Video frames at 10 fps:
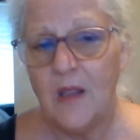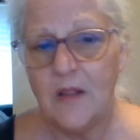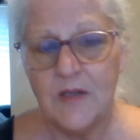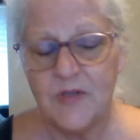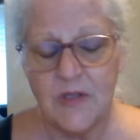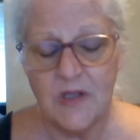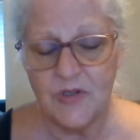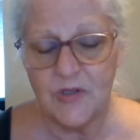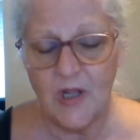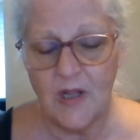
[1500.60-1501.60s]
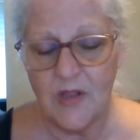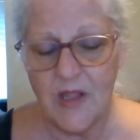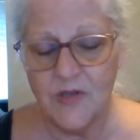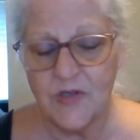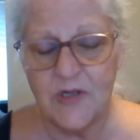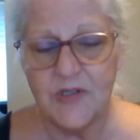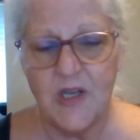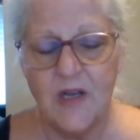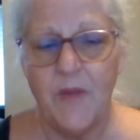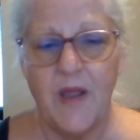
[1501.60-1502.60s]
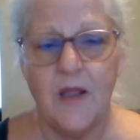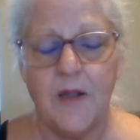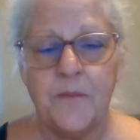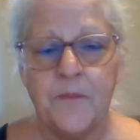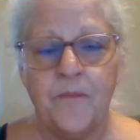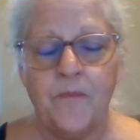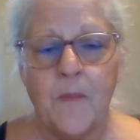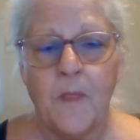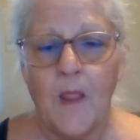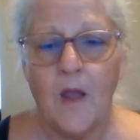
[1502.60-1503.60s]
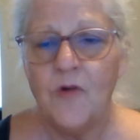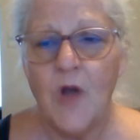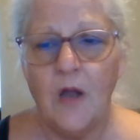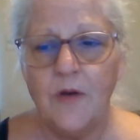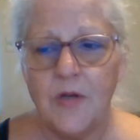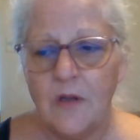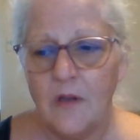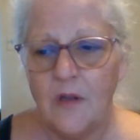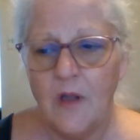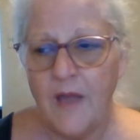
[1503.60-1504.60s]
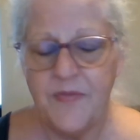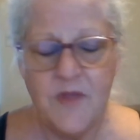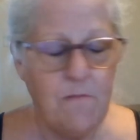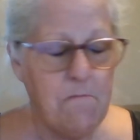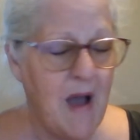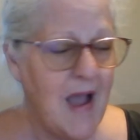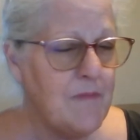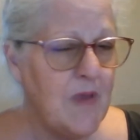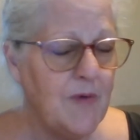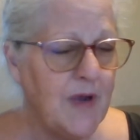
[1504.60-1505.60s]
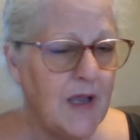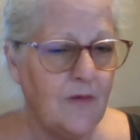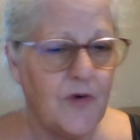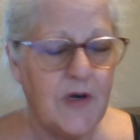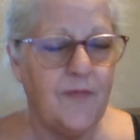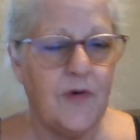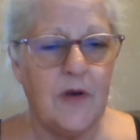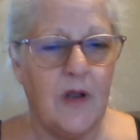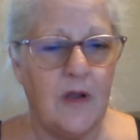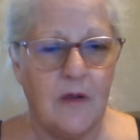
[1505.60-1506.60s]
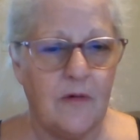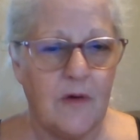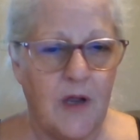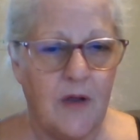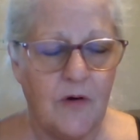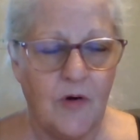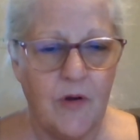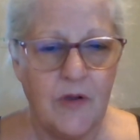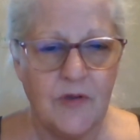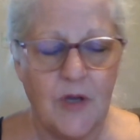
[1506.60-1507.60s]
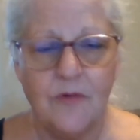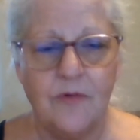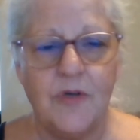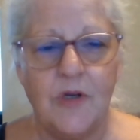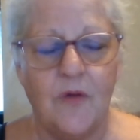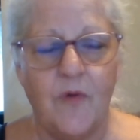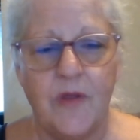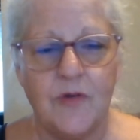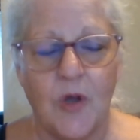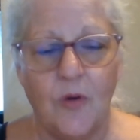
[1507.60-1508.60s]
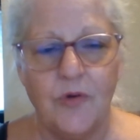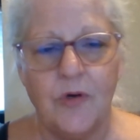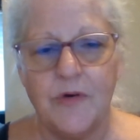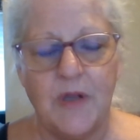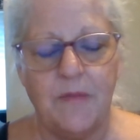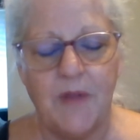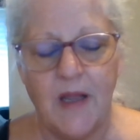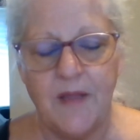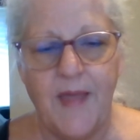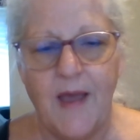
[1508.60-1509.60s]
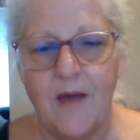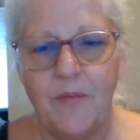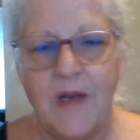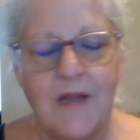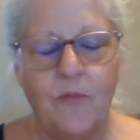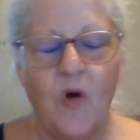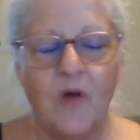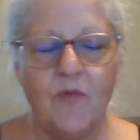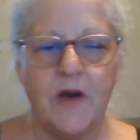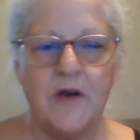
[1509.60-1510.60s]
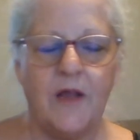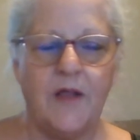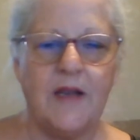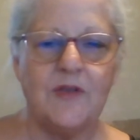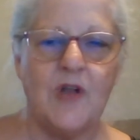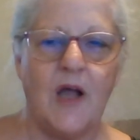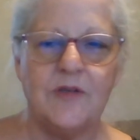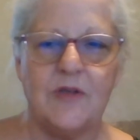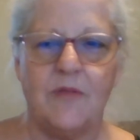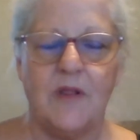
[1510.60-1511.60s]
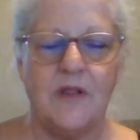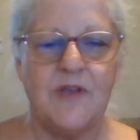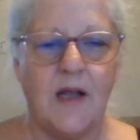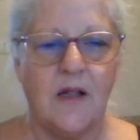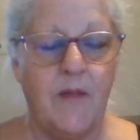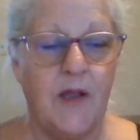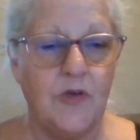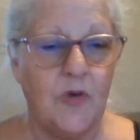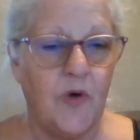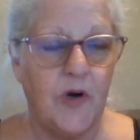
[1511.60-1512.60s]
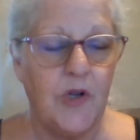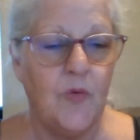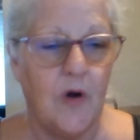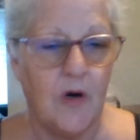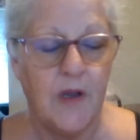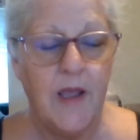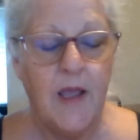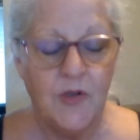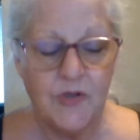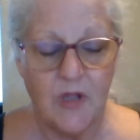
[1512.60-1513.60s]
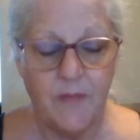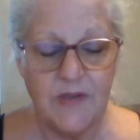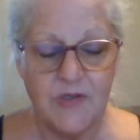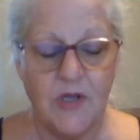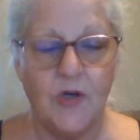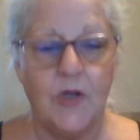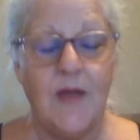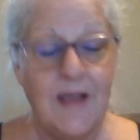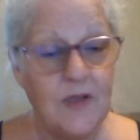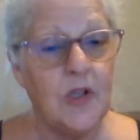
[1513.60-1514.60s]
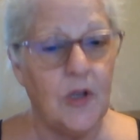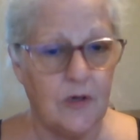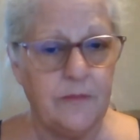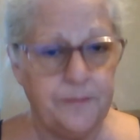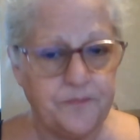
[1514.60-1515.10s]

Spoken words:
this things in a seed bank are not. You might be able to get them for different growing zones, whether it's colder or something like that. But one way or another, it's not something that's acclimated to where you are. So the best thing to do is learn